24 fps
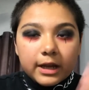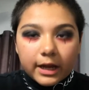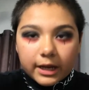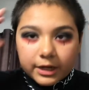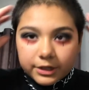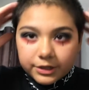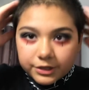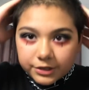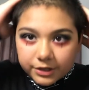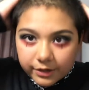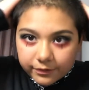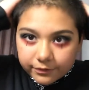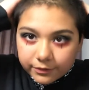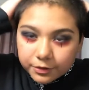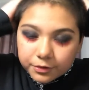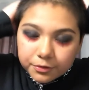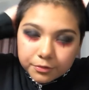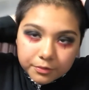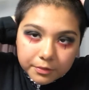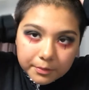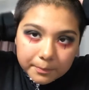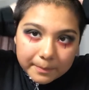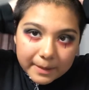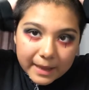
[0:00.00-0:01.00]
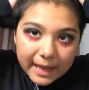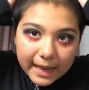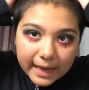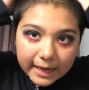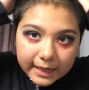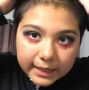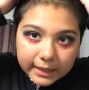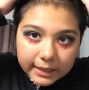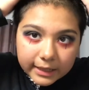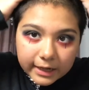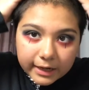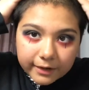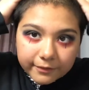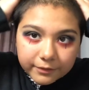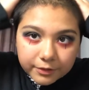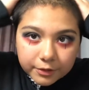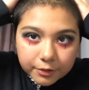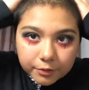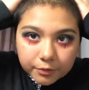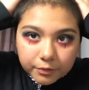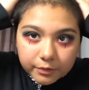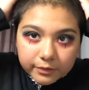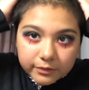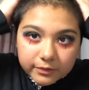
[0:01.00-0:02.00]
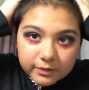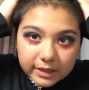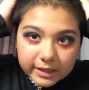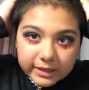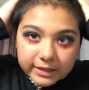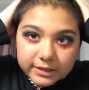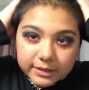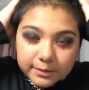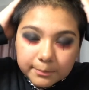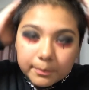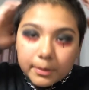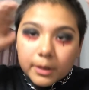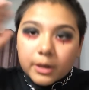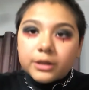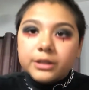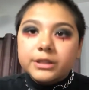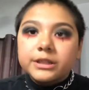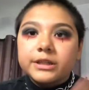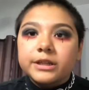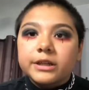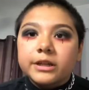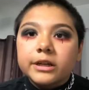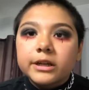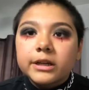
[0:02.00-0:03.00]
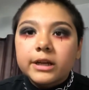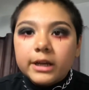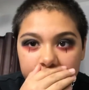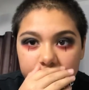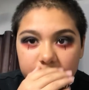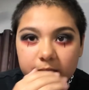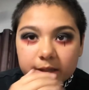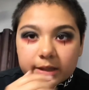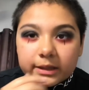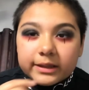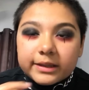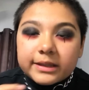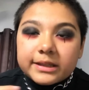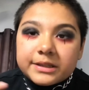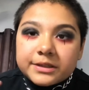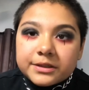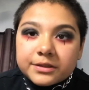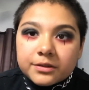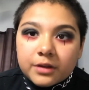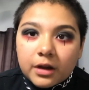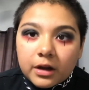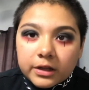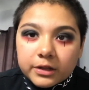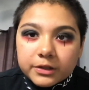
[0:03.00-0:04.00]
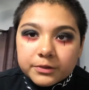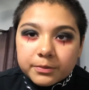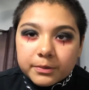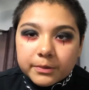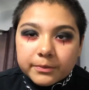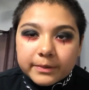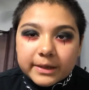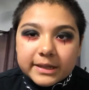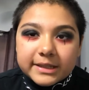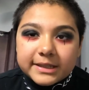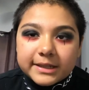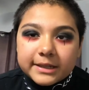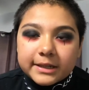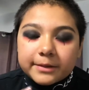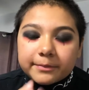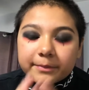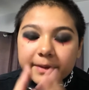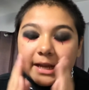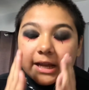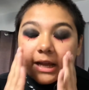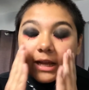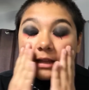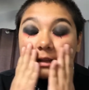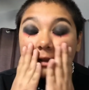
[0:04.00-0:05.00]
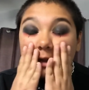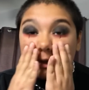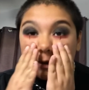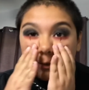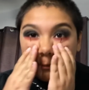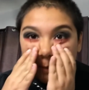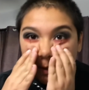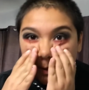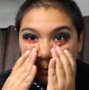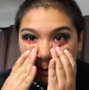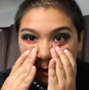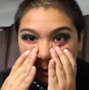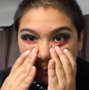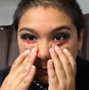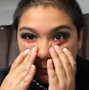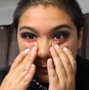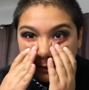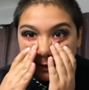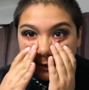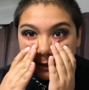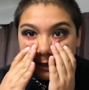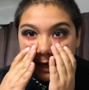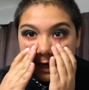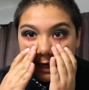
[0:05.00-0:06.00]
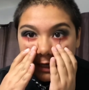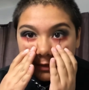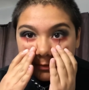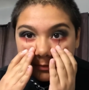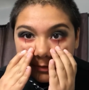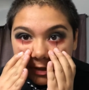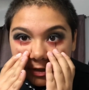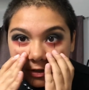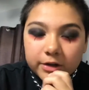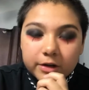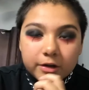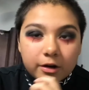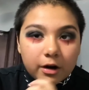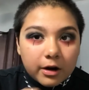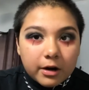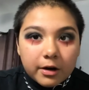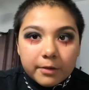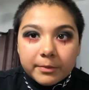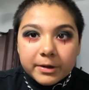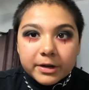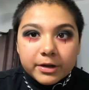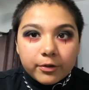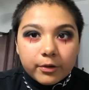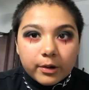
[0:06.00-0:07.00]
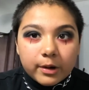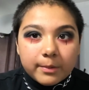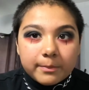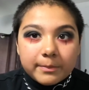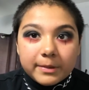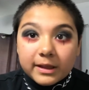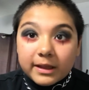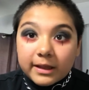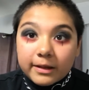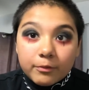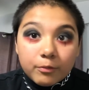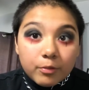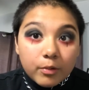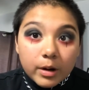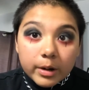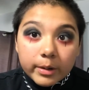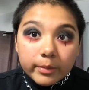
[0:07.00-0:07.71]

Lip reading: I just have to do the back, and I have to do like some parts here. These thoughts were racing in my head, like my mom's gonna catch me. She'd knock on my door and be like,